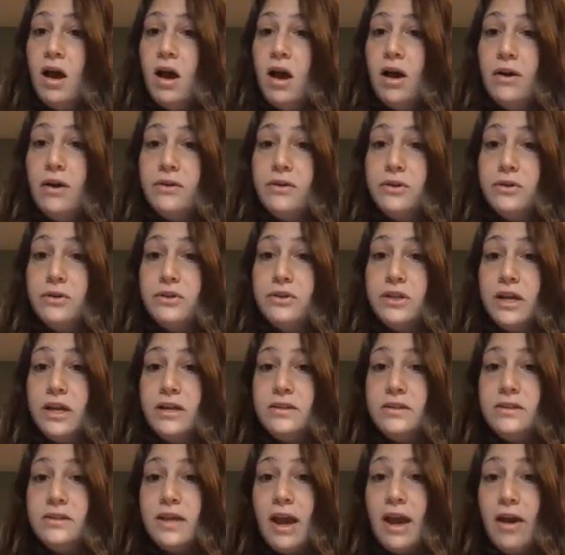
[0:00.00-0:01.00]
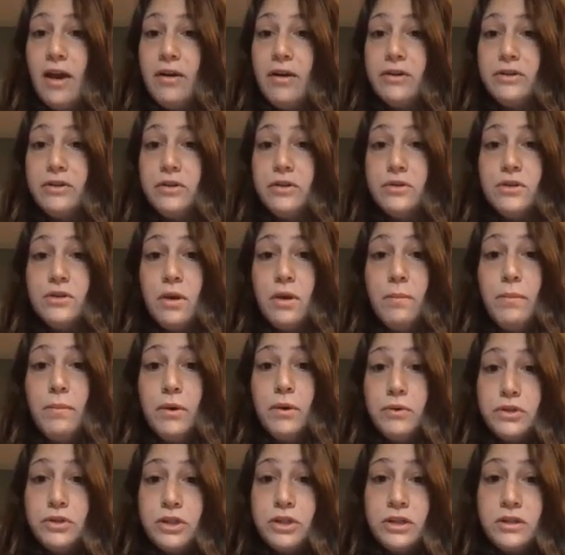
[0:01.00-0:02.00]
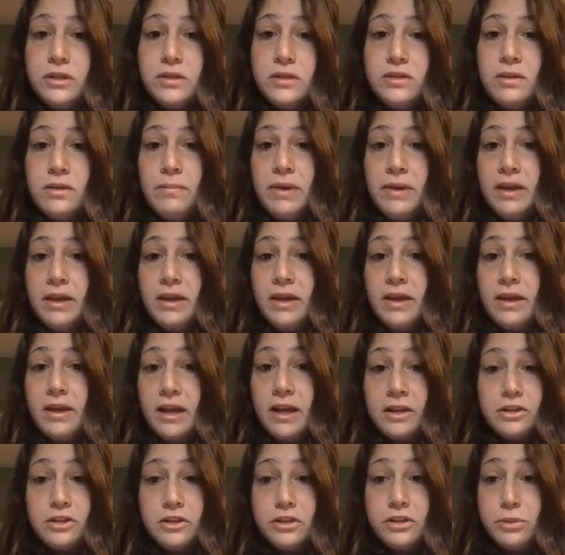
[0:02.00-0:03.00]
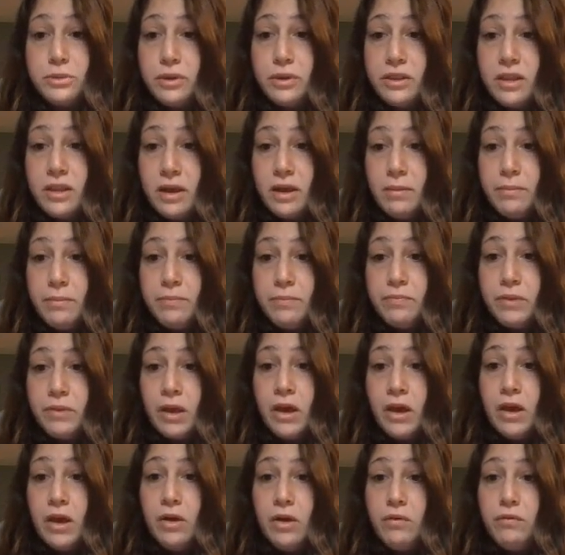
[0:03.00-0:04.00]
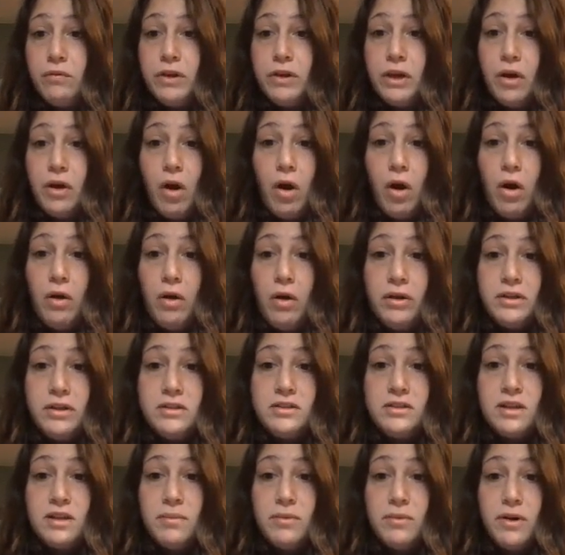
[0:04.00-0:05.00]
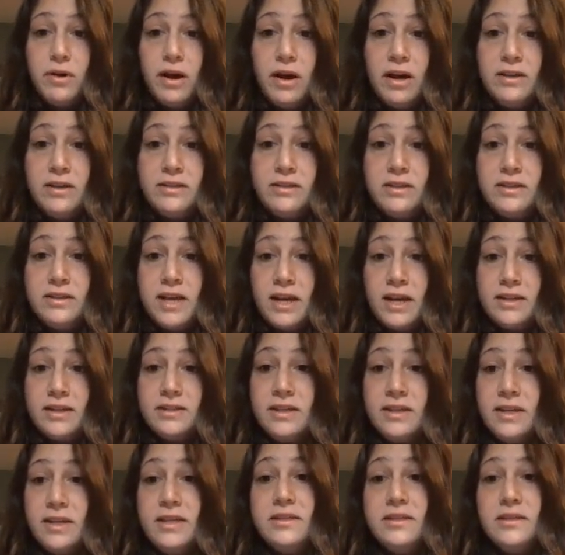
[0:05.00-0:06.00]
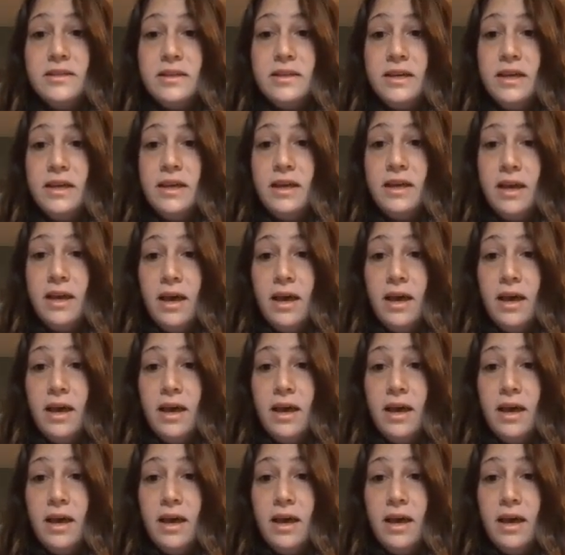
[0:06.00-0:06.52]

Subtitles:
understand characters' emotions and make connections with them, recall and summarize the text easily,